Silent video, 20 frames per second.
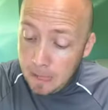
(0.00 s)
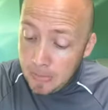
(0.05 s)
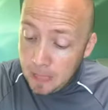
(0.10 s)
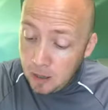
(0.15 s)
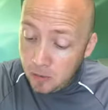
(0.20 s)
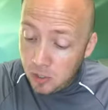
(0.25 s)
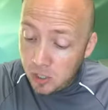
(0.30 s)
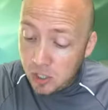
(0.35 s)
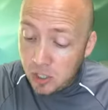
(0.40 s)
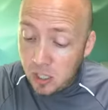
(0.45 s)
I
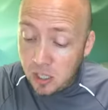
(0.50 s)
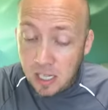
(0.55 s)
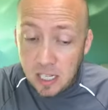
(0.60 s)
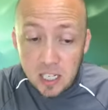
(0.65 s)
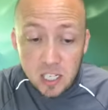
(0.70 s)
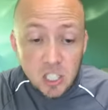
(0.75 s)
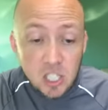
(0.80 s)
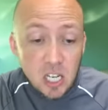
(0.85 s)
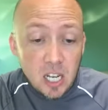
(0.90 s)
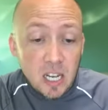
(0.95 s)
want to start out
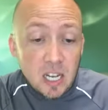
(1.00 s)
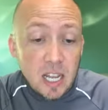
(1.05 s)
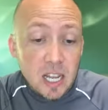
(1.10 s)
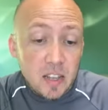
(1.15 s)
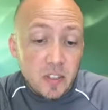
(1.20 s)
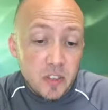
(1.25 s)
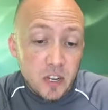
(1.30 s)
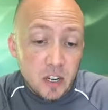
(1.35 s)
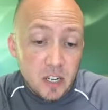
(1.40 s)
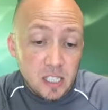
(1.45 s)
at John
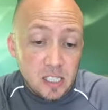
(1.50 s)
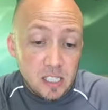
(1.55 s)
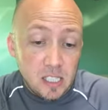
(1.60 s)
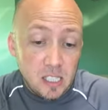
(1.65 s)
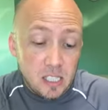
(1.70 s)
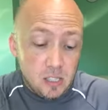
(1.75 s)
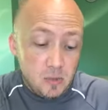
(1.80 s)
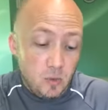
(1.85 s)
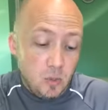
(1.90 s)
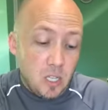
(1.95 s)

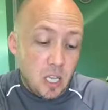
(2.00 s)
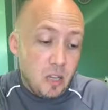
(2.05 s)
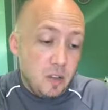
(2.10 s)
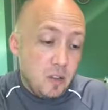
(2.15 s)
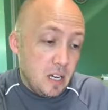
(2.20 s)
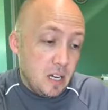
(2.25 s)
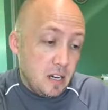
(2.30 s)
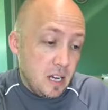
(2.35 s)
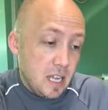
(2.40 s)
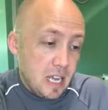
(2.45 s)
8:36. We'll go
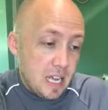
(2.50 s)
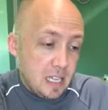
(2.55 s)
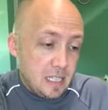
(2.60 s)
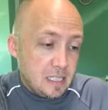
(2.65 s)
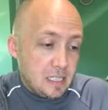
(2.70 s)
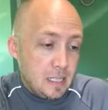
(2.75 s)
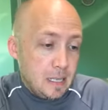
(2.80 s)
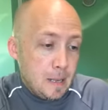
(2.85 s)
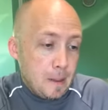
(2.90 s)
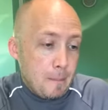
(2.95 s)

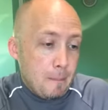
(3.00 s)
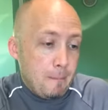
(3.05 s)
next.